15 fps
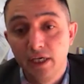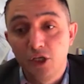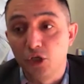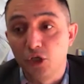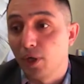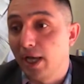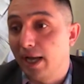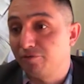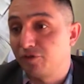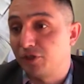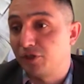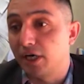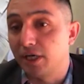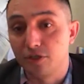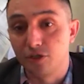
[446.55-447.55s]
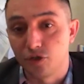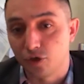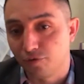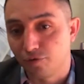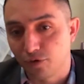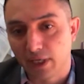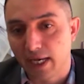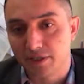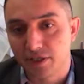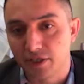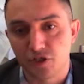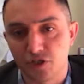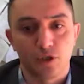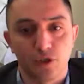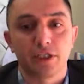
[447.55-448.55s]
You will have tons of
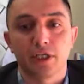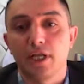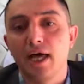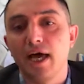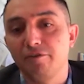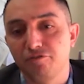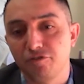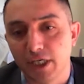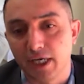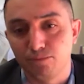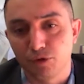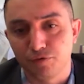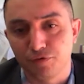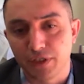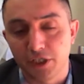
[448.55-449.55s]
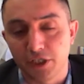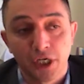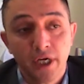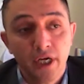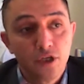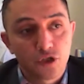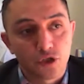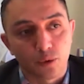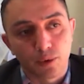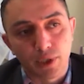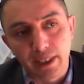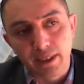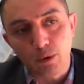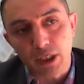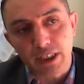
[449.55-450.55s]
classes. You need a lifetime to finish. So
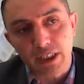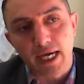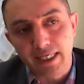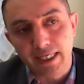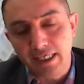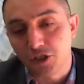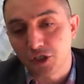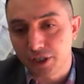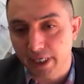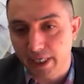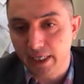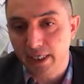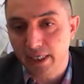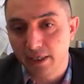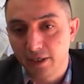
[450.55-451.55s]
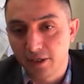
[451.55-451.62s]
really what I need to take,